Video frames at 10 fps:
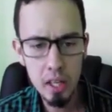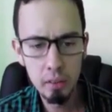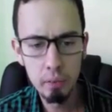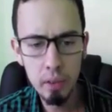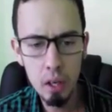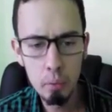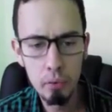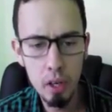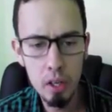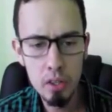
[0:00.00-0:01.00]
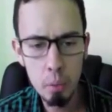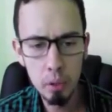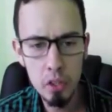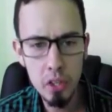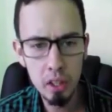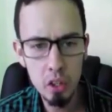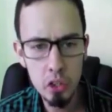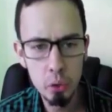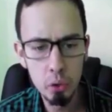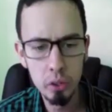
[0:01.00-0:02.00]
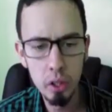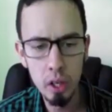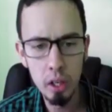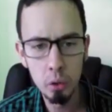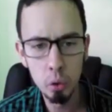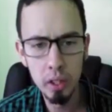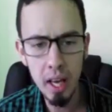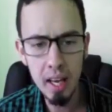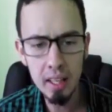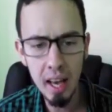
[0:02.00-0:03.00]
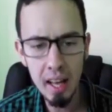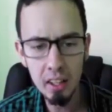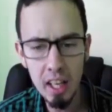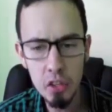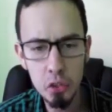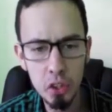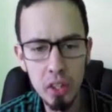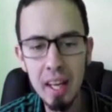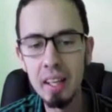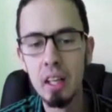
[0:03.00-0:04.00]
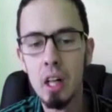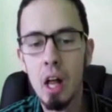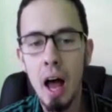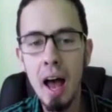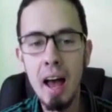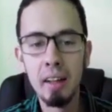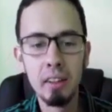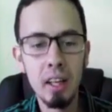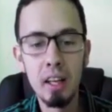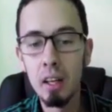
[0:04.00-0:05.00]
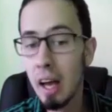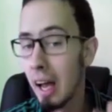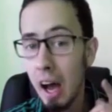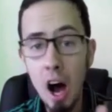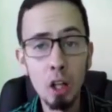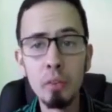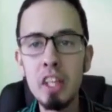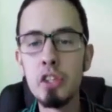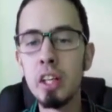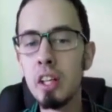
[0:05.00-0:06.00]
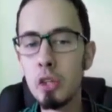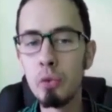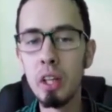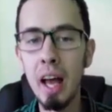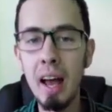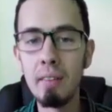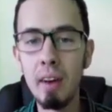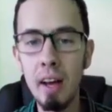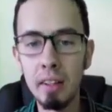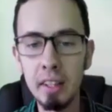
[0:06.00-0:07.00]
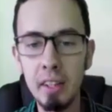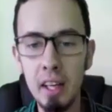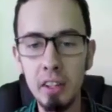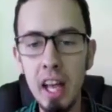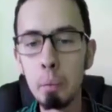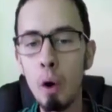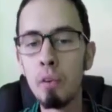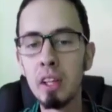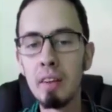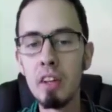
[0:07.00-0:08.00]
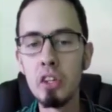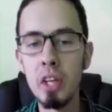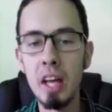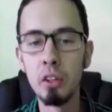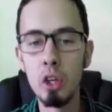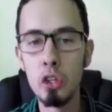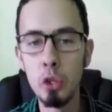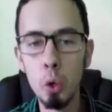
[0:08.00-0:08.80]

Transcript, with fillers: has sent uh, some of the signals to the, today and yesterday, and uh, all of these signals will have uh, the take profit levels and